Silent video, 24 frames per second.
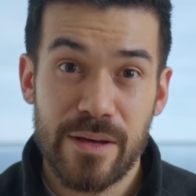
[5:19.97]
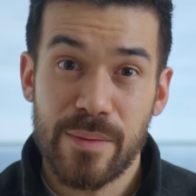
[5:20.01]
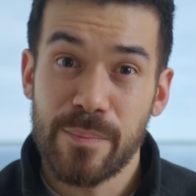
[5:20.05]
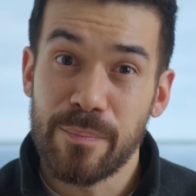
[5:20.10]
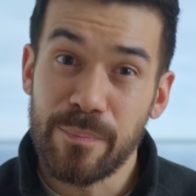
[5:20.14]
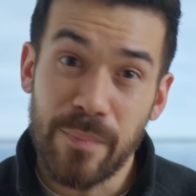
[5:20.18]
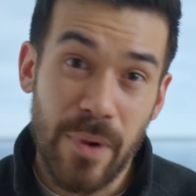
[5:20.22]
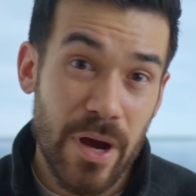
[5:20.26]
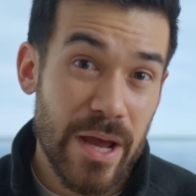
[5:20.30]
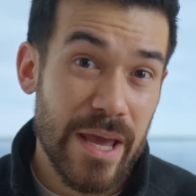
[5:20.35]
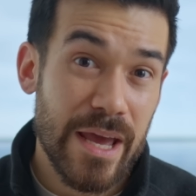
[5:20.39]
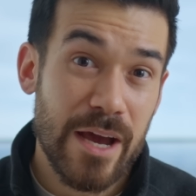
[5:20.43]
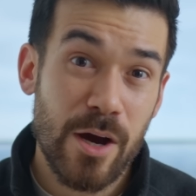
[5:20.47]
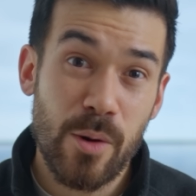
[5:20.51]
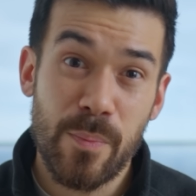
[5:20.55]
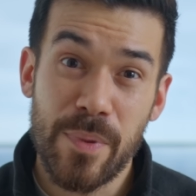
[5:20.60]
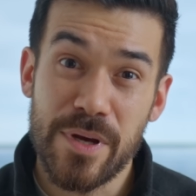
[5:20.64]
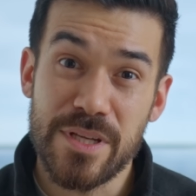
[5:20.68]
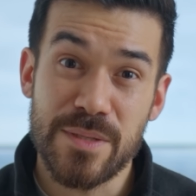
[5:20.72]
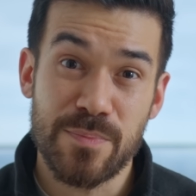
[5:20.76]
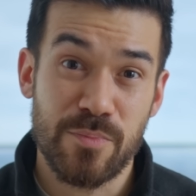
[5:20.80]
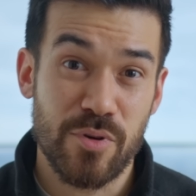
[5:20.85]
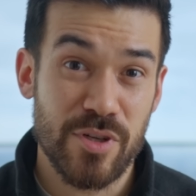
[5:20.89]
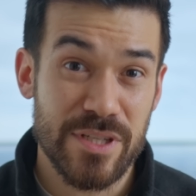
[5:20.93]
might help
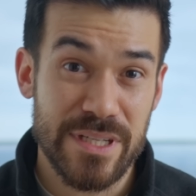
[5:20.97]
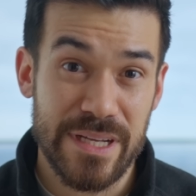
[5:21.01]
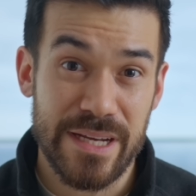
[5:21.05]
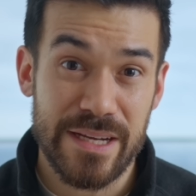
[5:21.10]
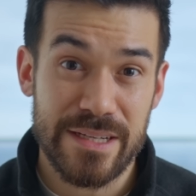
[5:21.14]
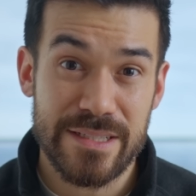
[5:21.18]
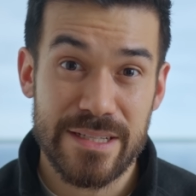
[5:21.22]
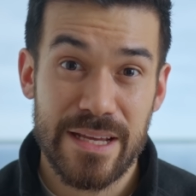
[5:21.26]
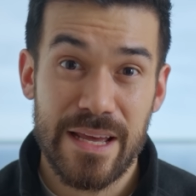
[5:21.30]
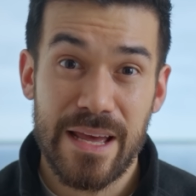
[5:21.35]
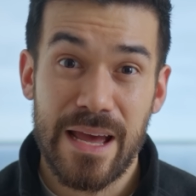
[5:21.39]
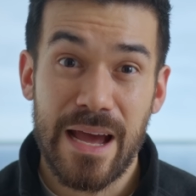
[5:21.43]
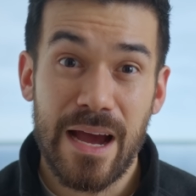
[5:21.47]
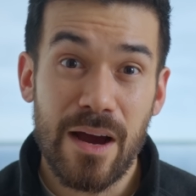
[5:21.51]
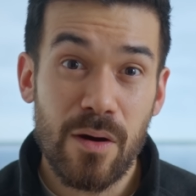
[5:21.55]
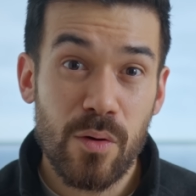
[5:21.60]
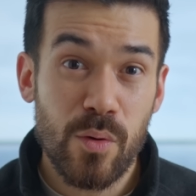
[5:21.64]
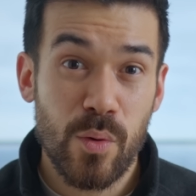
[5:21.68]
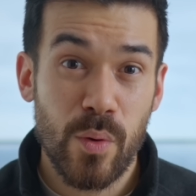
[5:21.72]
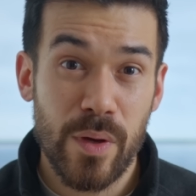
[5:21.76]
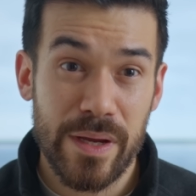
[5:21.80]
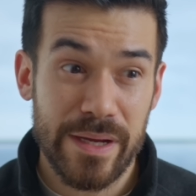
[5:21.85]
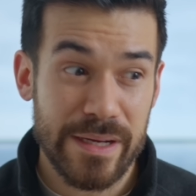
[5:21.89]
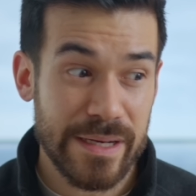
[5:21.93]
us predict how
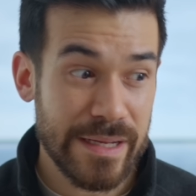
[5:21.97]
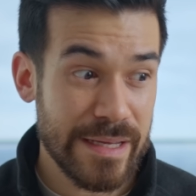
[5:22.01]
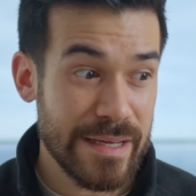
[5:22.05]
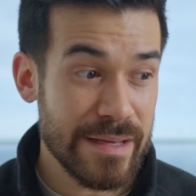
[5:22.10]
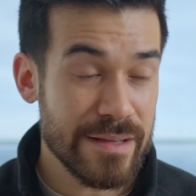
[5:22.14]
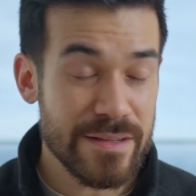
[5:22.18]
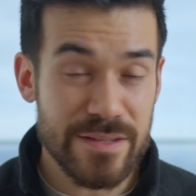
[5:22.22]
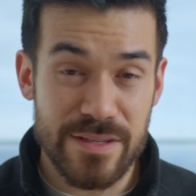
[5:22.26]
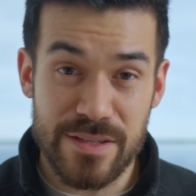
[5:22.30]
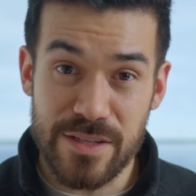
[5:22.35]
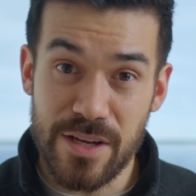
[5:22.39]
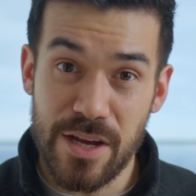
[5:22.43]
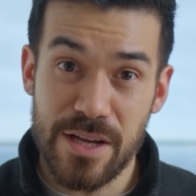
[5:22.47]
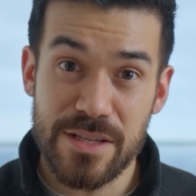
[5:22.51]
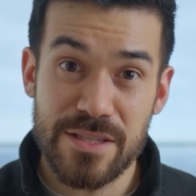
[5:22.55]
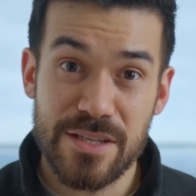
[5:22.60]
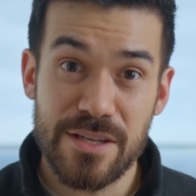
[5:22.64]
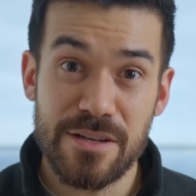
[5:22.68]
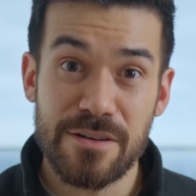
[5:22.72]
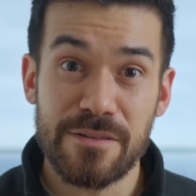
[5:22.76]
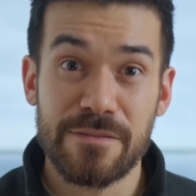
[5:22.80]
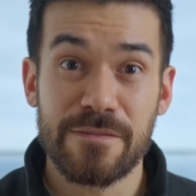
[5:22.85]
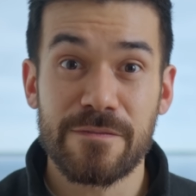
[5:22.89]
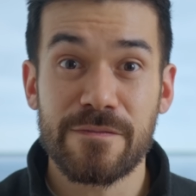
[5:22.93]
quickly
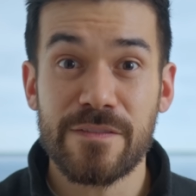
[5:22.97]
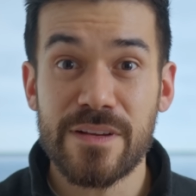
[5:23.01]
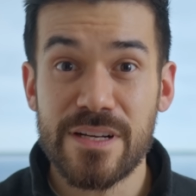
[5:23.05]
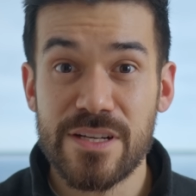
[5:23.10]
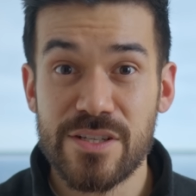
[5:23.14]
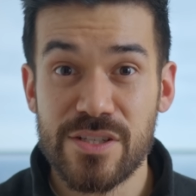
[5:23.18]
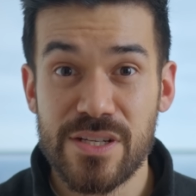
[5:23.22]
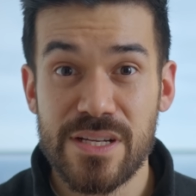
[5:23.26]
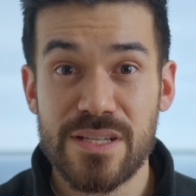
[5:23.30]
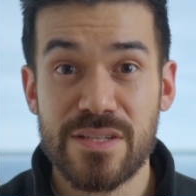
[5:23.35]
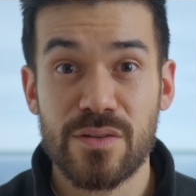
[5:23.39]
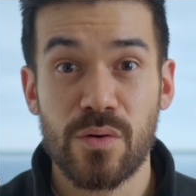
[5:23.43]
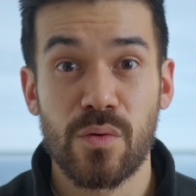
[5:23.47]
certain finishes